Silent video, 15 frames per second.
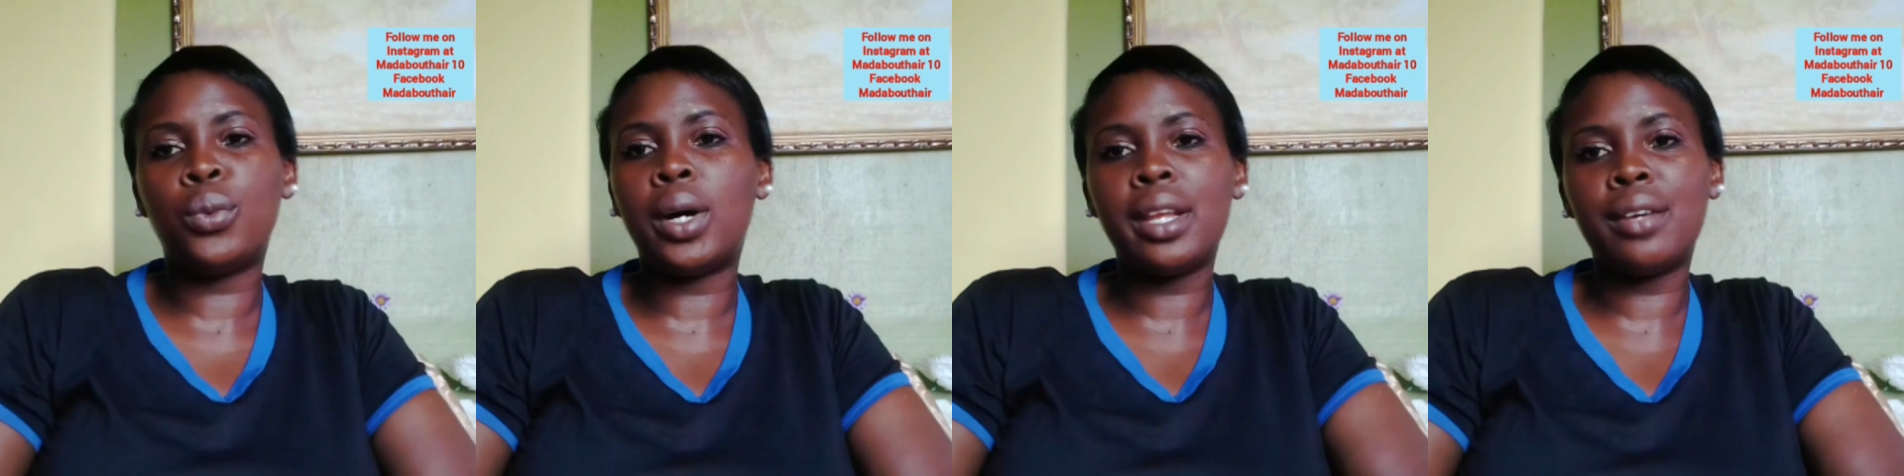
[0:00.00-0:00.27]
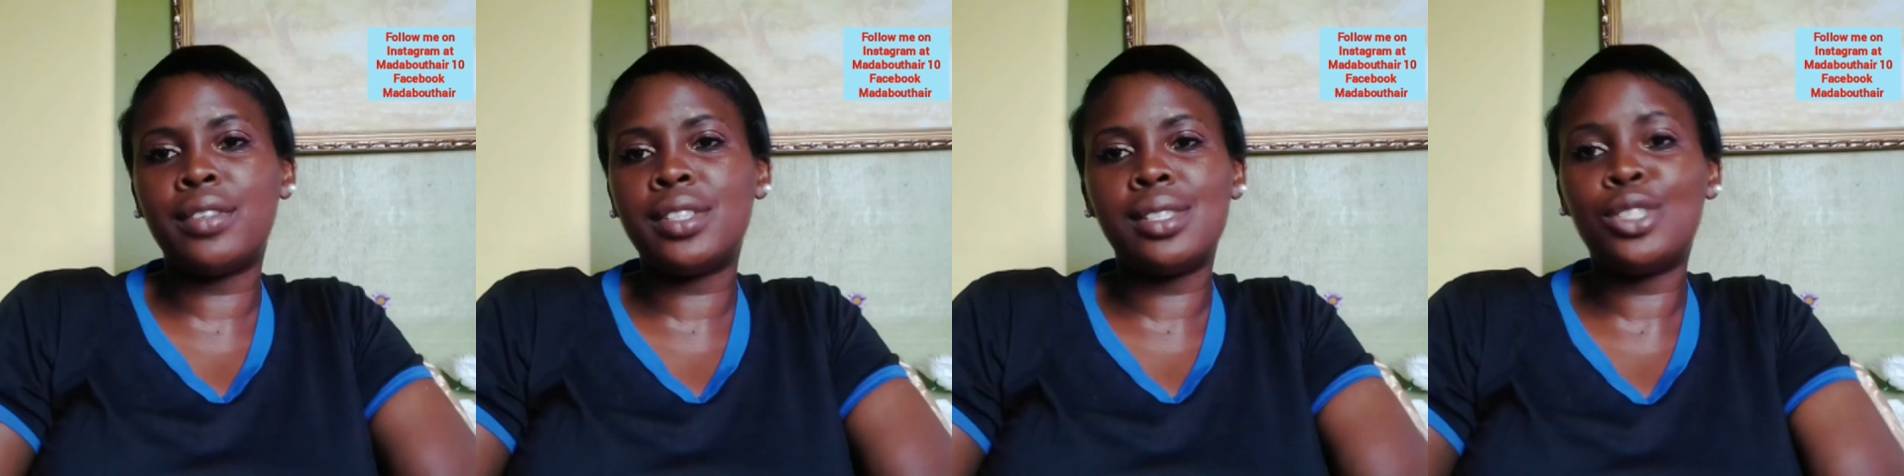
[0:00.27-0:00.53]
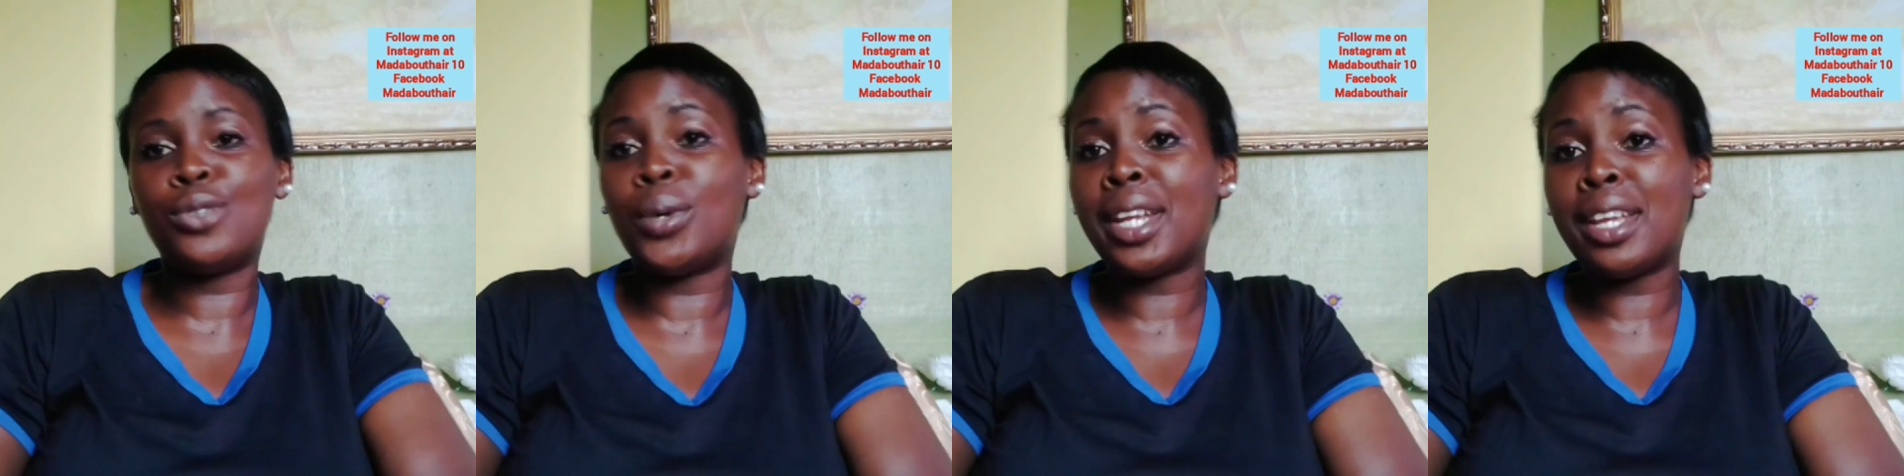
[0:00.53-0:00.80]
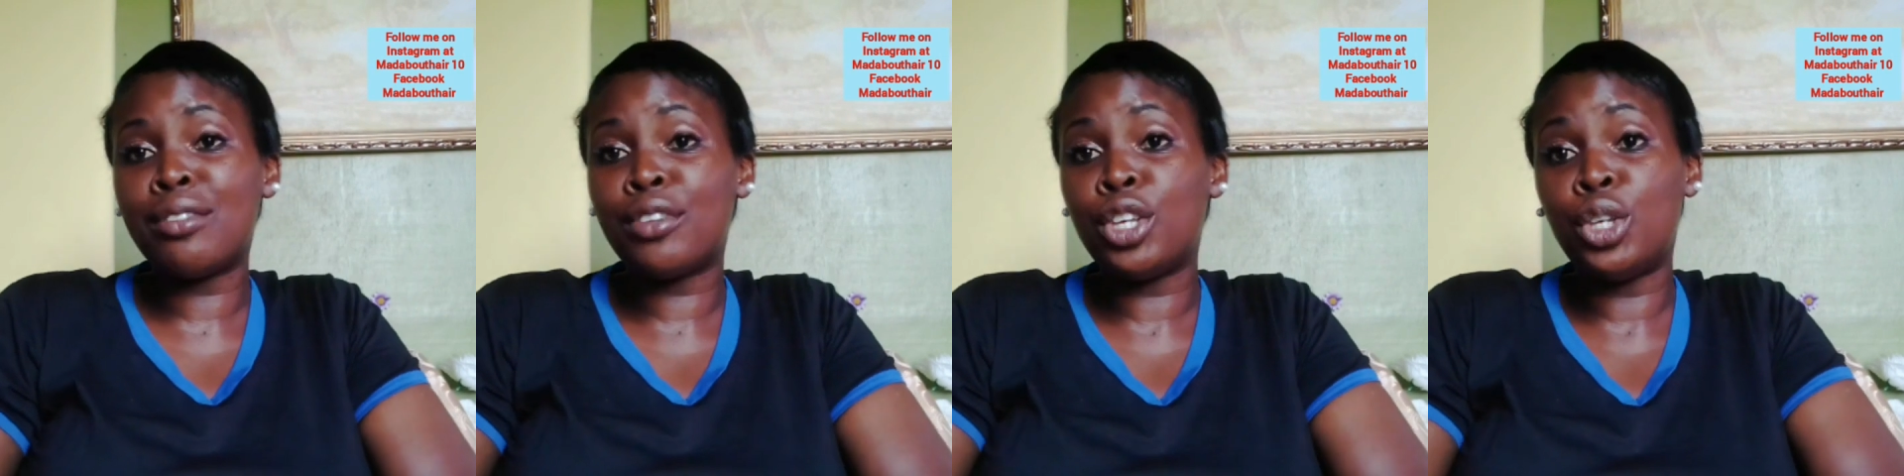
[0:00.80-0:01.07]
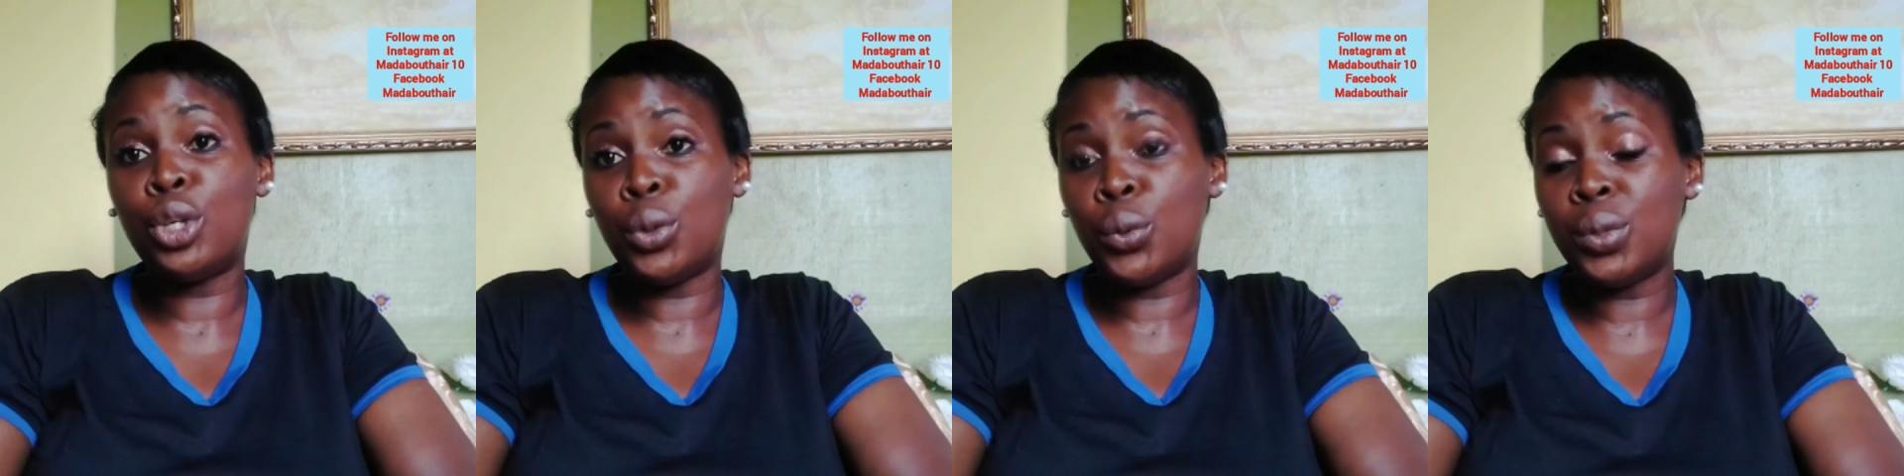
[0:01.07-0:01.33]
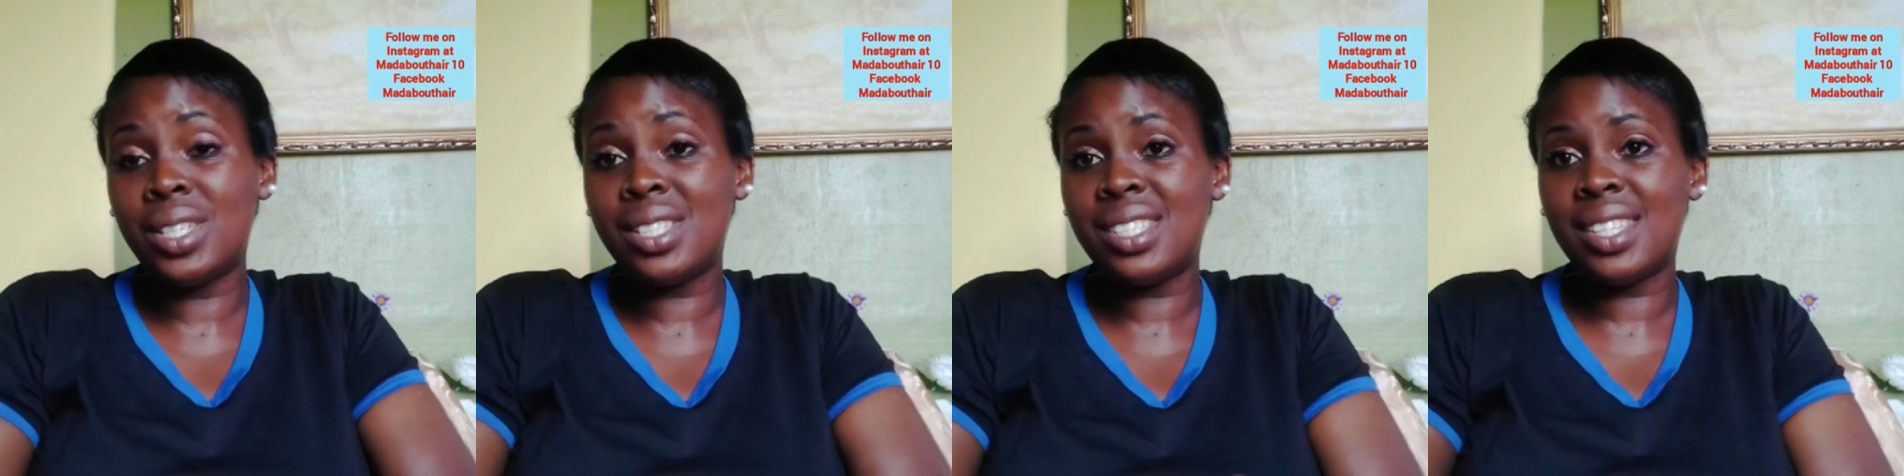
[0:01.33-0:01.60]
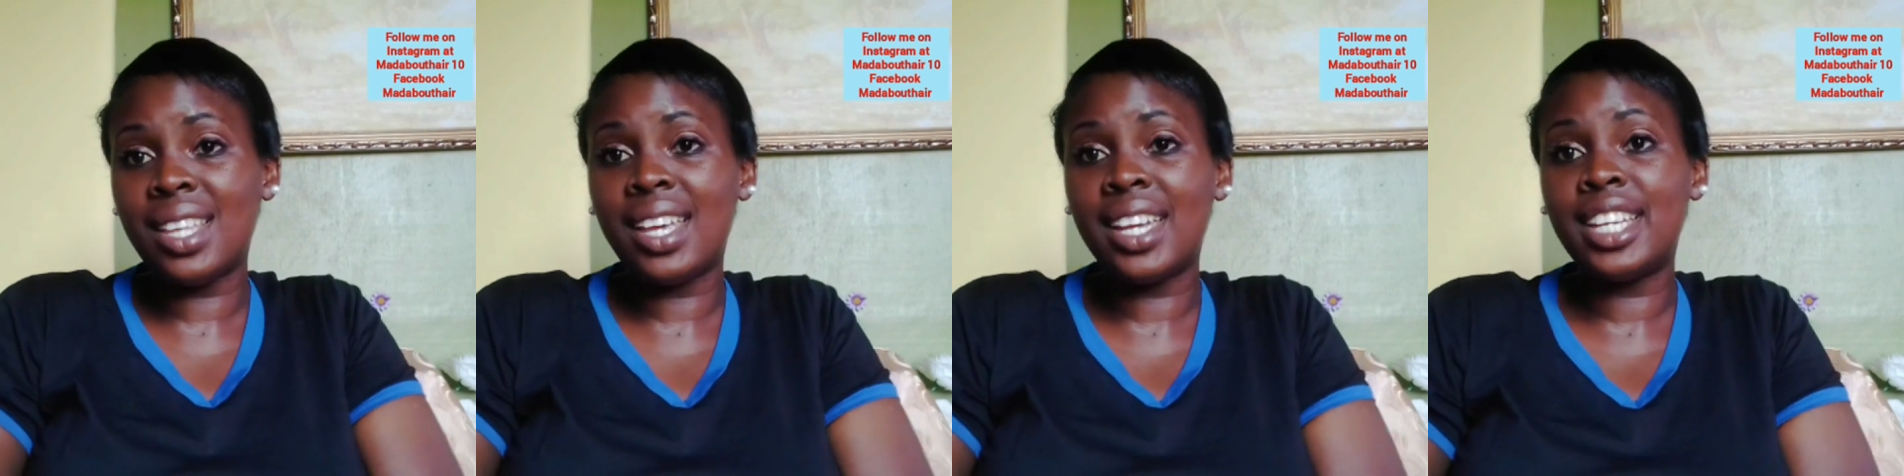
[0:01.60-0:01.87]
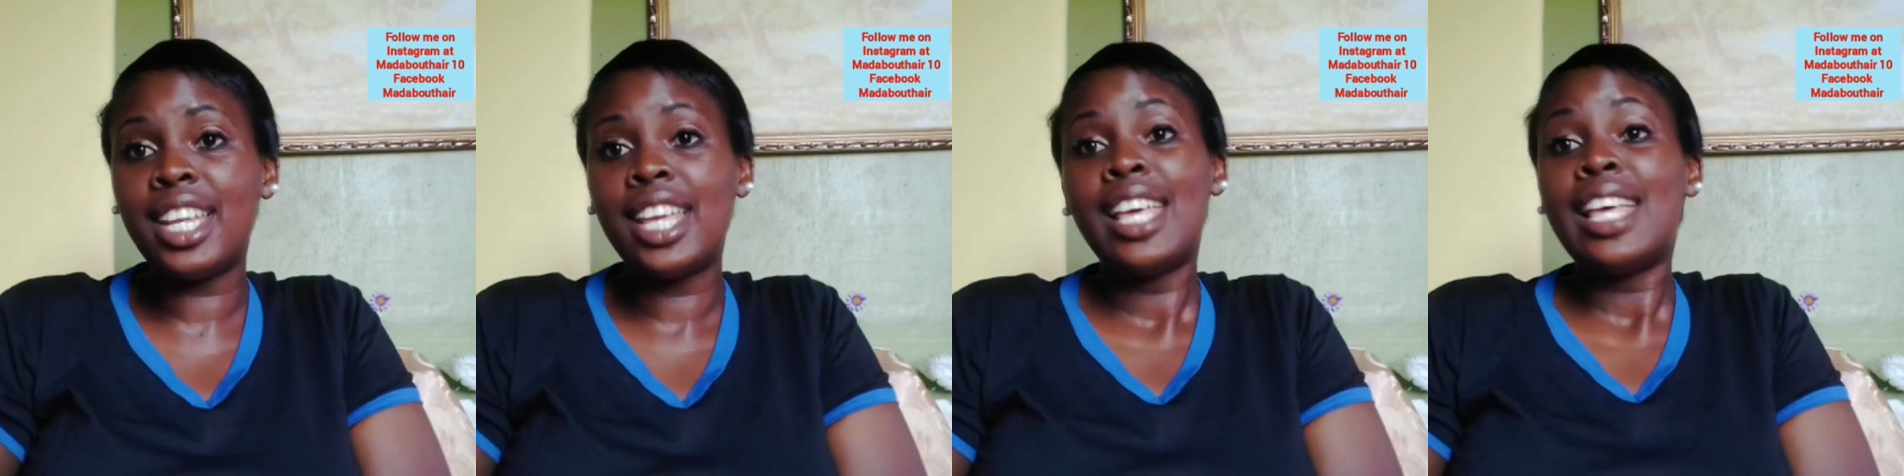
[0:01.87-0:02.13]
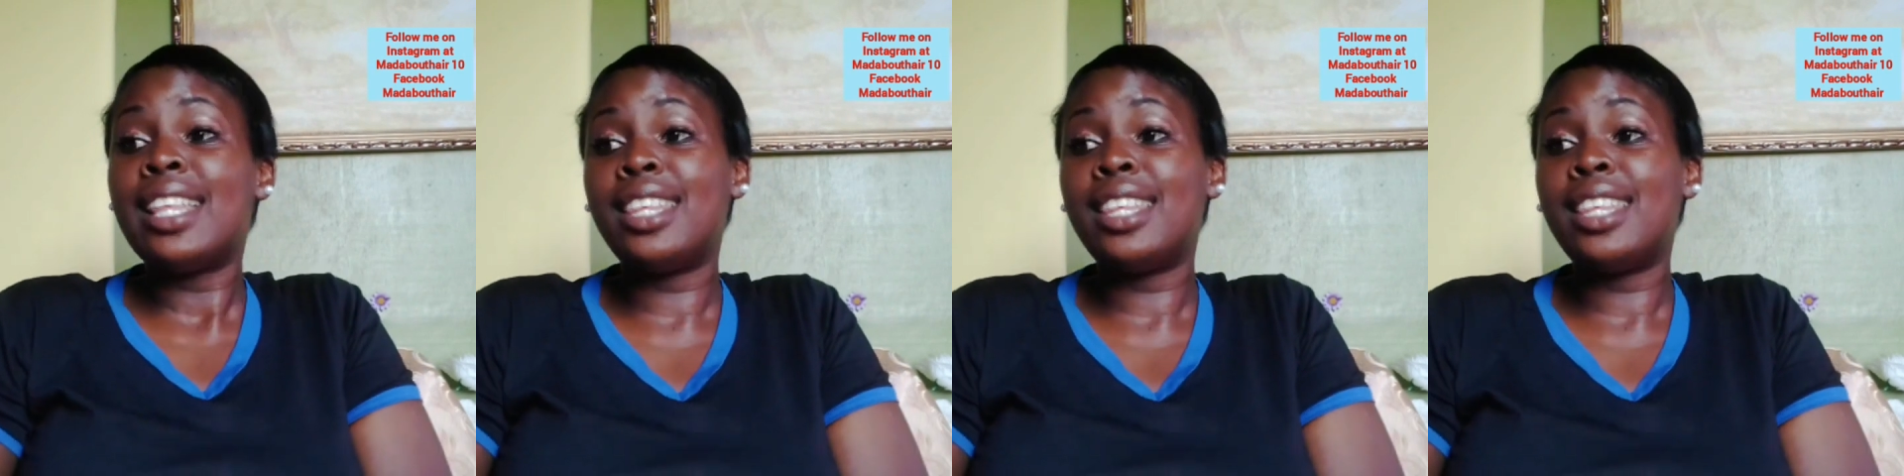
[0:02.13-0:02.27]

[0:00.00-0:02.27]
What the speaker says: whatever you decide,